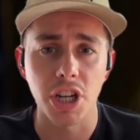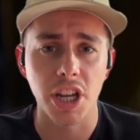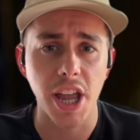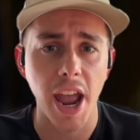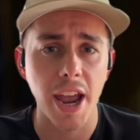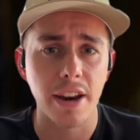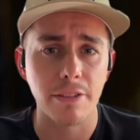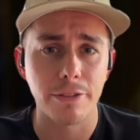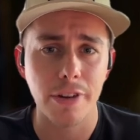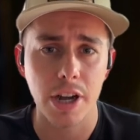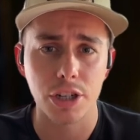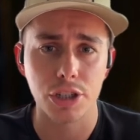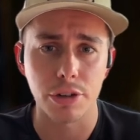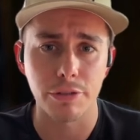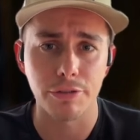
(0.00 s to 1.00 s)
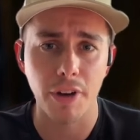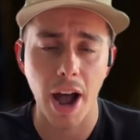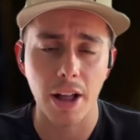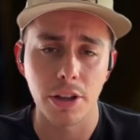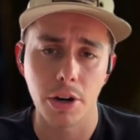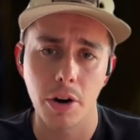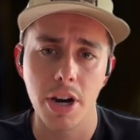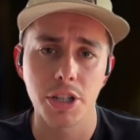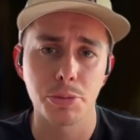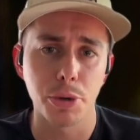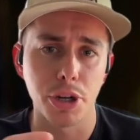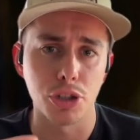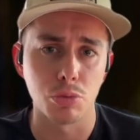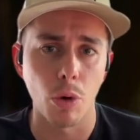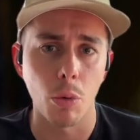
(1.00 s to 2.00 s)
can affect your fouling rates,
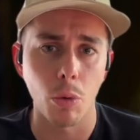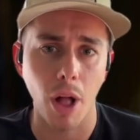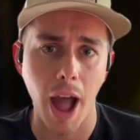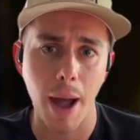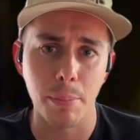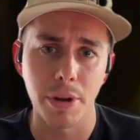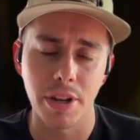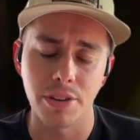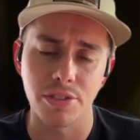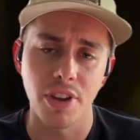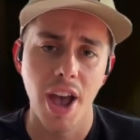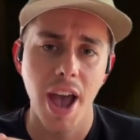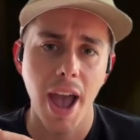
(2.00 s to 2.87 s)
because what will happen is